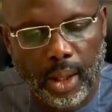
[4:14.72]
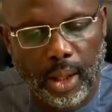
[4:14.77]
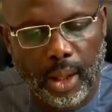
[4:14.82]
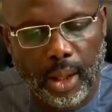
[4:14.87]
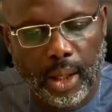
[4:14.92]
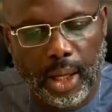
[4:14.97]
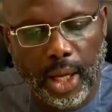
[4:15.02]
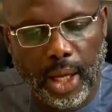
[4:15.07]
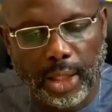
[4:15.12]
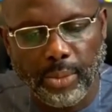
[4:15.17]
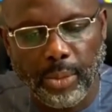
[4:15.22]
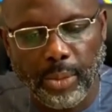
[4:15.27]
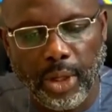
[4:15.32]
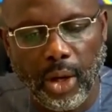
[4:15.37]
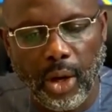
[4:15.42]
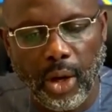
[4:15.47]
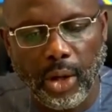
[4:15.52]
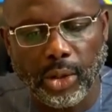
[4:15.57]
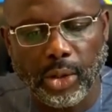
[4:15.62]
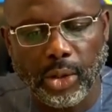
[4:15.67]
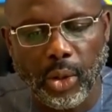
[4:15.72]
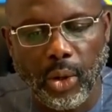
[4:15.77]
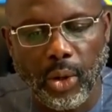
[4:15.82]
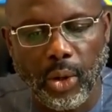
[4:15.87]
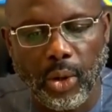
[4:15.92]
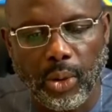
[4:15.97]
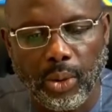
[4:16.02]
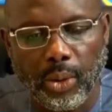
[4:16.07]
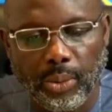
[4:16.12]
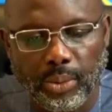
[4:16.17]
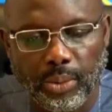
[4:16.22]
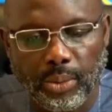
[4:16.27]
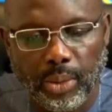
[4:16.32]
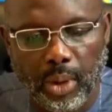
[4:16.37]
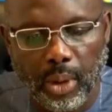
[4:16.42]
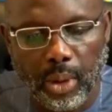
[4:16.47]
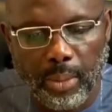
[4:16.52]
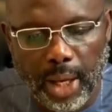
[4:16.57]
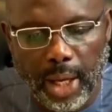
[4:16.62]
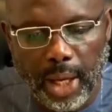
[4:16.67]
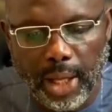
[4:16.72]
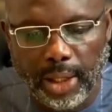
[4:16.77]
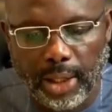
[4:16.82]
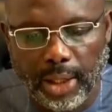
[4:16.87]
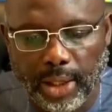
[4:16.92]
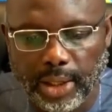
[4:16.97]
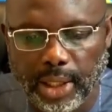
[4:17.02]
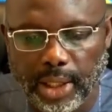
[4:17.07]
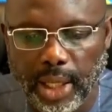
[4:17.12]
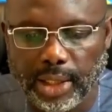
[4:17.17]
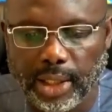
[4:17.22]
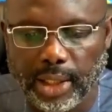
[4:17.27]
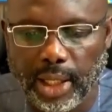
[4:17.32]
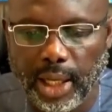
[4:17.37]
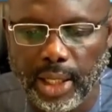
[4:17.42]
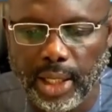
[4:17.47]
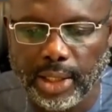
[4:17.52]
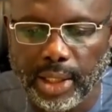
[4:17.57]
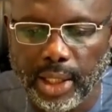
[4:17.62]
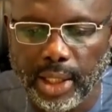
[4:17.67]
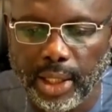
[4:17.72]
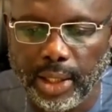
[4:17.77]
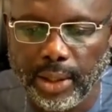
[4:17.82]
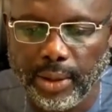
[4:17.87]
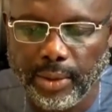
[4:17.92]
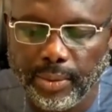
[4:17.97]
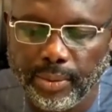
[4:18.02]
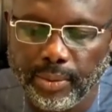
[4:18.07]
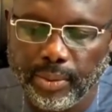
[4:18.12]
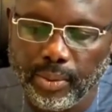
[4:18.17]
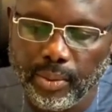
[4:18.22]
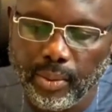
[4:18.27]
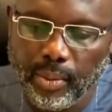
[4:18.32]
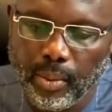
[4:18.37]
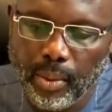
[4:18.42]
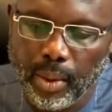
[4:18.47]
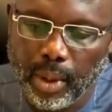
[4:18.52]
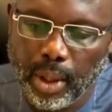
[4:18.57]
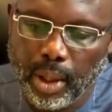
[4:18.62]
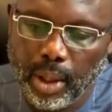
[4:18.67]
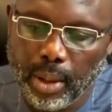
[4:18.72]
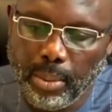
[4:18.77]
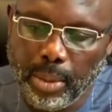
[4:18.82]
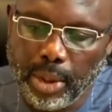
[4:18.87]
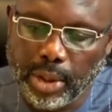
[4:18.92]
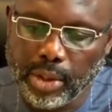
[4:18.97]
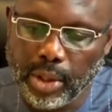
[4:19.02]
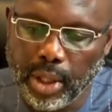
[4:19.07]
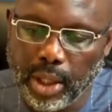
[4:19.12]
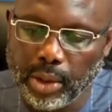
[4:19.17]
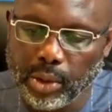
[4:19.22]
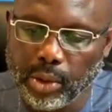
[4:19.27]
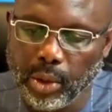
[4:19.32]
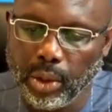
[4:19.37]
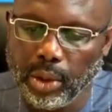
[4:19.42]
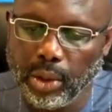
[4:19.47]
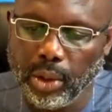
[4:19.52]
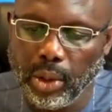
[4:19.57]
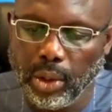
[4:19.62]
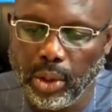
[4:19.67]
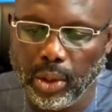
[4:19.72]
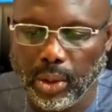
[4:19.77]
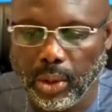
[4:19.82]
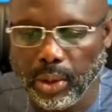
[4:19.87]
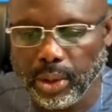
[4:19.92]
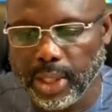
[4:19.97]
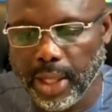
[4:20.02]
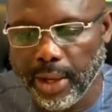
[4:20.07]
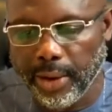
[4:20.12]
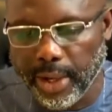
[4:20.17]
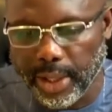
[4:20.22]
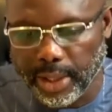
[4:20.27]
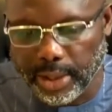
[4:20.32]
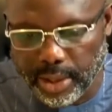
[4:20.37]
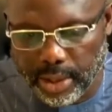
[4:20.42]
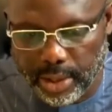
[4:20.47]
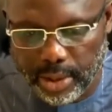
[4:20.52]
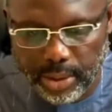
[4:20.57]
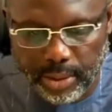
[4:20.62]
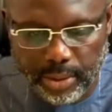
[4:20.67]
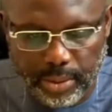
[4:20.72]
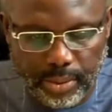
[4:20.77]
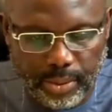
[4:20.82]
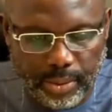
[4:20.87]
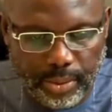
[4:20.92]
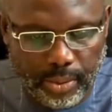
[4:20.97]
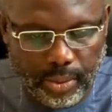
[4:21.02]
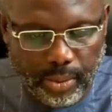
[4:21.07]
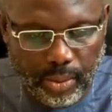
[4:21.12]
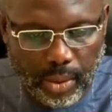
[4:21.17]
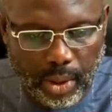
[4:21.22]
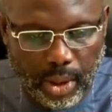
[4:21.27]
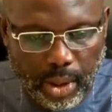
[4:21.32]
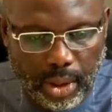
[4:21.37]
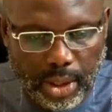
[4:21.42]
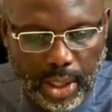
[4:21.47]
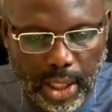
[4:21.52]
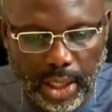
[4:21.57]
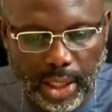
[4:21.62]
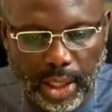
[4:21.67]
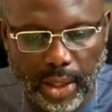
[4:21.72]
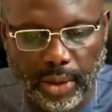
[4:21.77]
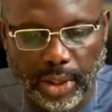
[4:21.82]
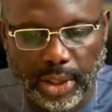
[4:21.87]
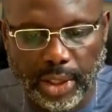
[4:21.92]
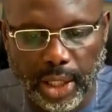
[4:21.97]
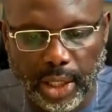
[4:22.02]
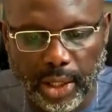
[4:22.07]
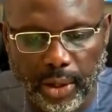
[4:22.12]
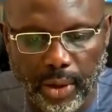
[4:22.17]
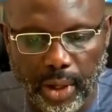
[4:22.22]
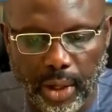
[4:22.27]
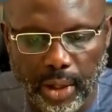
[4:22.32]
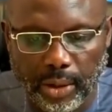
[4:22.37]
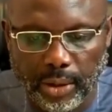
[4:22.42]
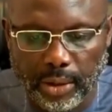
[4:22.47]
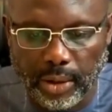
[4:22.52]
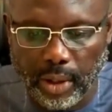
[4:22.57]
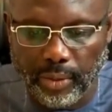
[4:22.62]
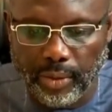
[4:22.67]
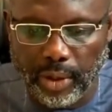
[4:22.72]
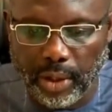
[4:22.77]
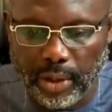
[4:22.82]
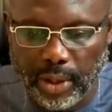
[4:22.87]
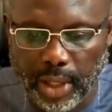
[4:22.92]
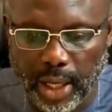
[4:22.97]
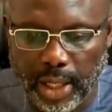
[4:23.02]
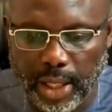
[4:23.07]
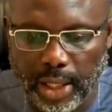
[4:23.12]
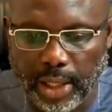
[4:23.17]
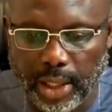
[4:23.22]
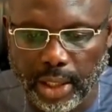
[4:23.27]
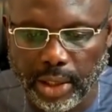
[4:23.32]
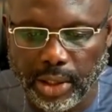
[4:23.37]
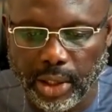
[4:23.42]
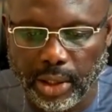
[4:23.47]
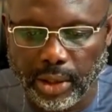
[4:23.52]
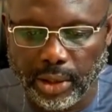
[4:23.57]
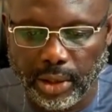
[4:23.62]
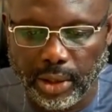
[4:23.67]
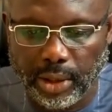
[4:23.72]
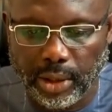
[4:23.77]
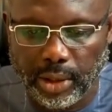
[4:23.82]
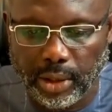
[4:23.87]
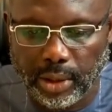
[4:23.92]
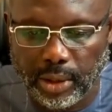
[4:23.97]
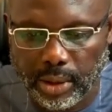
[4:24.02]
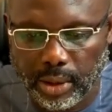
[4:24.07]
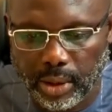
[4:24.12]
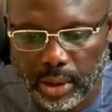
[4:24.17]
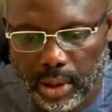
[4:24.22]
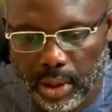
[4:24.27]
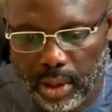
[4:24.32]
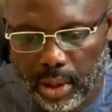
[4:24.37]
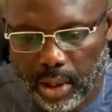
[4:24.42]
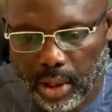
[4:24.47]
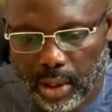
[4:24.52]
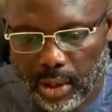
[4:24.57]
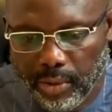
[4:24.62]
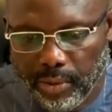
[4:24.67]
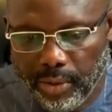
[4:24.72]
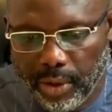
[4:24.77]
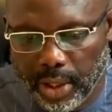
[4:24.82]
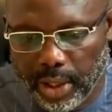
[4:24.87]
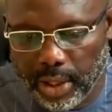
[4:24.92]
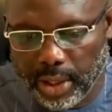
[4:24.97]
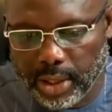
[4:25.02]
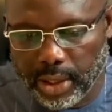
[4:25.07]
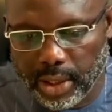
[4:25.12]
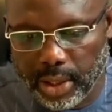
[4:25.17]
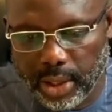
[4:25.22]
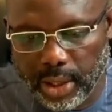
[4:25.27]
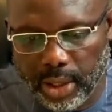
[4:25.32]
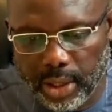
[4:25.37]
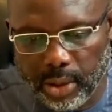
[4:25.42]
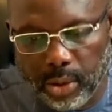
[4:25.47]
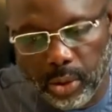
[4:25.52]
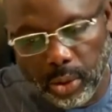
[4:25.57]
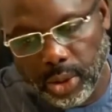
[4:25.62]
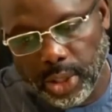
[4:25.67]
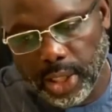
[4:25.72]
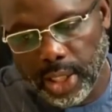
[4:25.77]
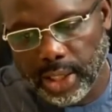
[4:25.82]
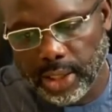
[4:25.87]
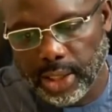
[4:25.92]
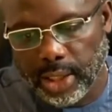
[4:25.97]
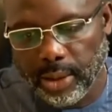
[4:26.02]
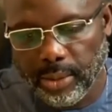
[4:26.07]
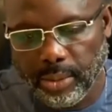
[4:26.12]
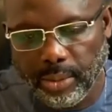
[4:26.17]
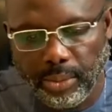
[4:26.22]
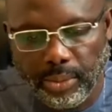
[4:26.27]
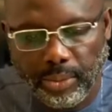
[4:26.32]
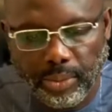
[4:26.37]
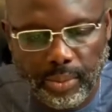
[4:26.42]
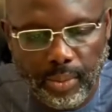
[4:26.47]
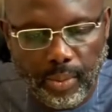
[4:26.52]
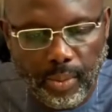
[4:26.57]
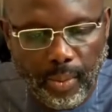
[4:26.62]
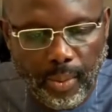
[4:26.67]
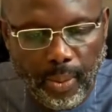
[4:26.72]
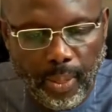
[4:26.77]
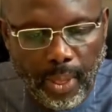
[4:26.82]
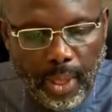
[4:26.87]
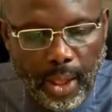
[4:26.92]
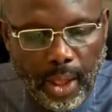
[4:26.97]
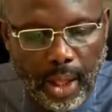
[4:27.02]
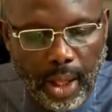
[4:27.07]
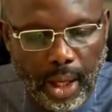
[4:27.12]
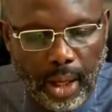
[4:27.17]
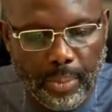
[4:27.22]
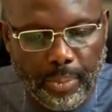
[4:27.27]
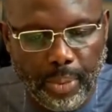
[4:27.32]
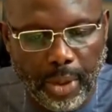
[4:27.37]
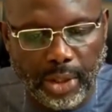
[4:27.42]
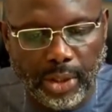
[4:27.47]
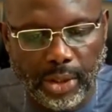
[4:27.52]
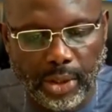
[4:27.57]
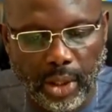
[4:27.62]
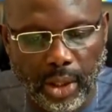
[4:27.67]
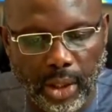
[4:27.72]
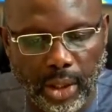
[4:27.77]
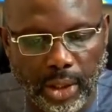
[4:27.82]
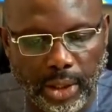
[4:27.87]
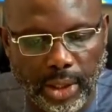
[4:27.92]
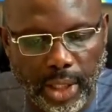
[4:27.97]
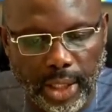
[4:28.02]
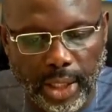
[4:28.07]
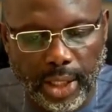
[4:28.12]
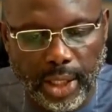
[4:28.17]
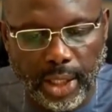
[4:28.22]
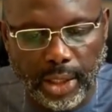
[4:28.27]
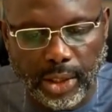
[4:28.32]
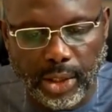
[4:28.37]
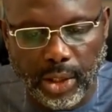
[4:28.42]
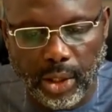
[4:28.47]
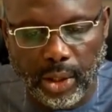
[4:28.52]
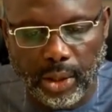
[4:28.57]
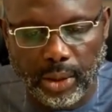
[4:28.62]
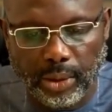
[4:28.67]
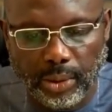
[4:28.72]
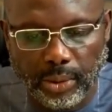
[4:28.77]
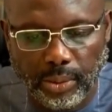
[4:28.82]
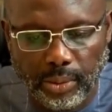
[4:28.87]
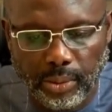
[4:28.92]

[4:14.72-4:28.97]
Let me also commend His Excellency Mr. Antonio Guterres, Secretary General of the United Nations, for his enthusiasm and personal dedication